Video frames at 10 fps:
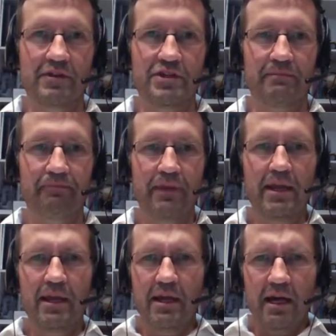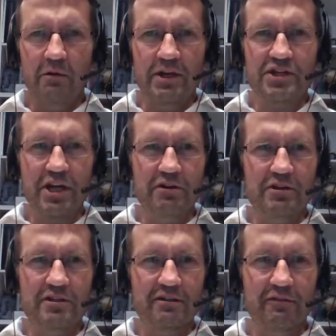vision. I want to show you
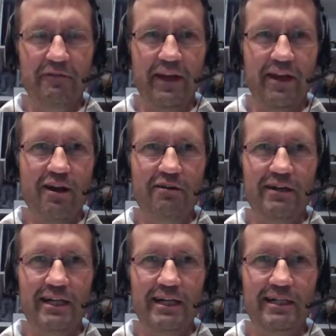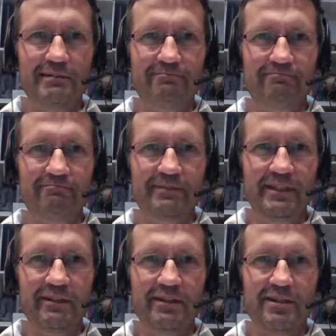this little video.
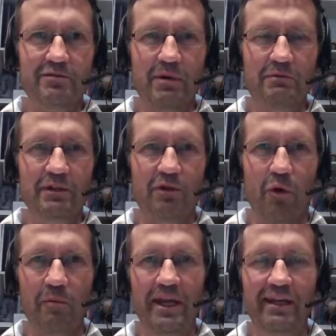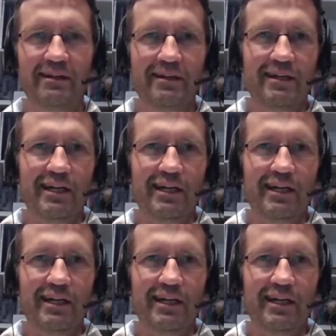This is what we normally,